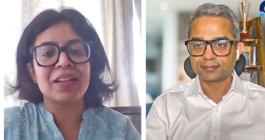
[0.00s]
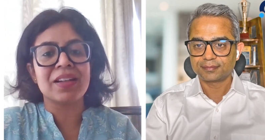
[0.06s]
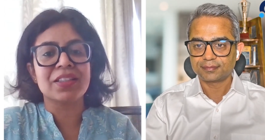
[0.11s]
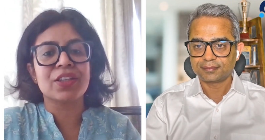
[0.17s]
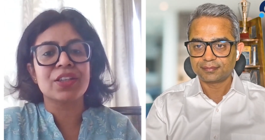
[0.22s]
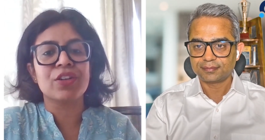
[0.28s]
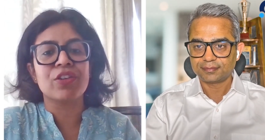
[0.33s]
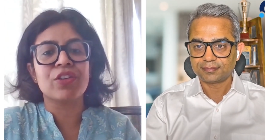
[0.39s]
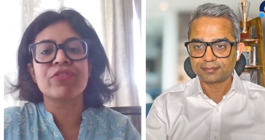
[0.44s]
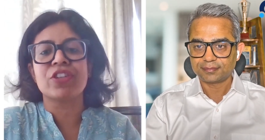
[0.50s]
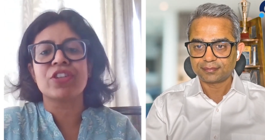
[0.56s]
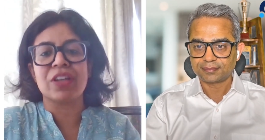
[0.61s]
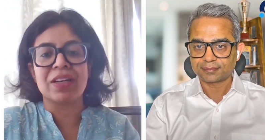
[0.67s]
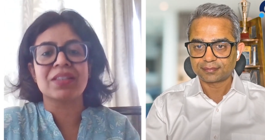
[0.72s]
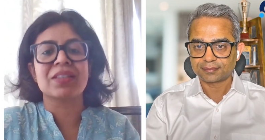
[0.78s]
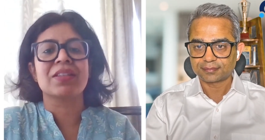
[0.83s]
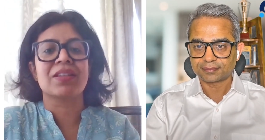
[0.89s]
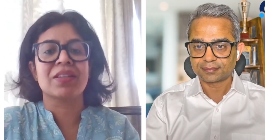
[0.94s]
Speaker 1: culture of
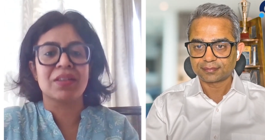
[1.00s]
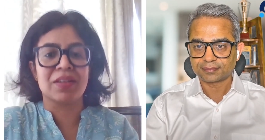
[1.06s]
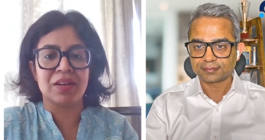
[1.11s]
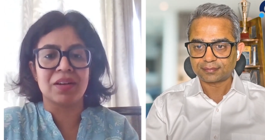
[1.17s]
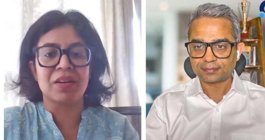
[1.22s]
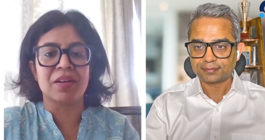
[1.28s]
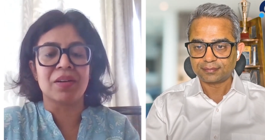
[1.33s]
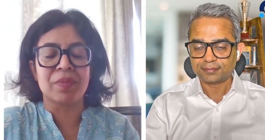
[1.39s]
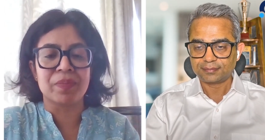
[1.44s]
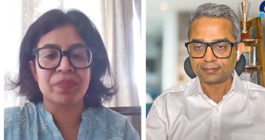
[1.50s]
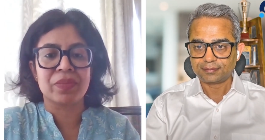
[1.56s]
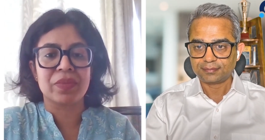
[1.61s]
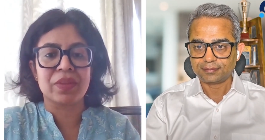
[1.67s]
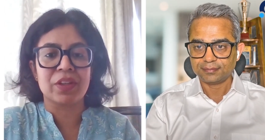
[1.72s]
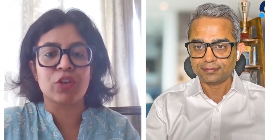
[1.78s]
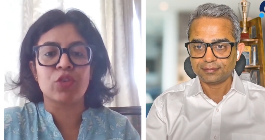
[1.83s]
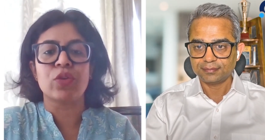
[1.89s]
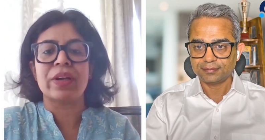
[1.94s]
trust um,
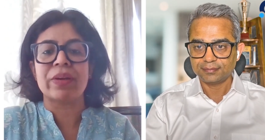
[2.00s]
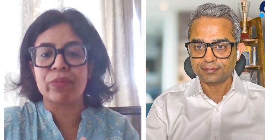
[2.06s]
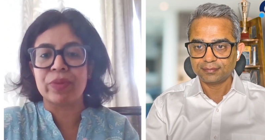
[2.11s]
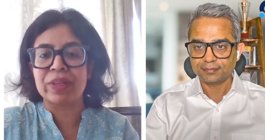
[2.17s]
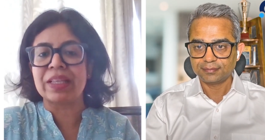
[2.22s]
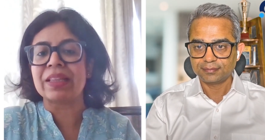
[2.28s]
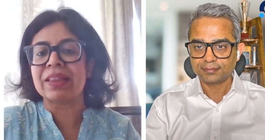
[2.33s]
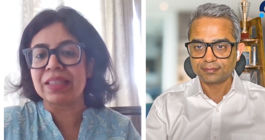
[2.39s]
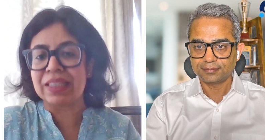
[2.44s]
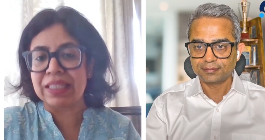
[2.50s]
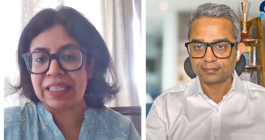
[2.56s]
you know within the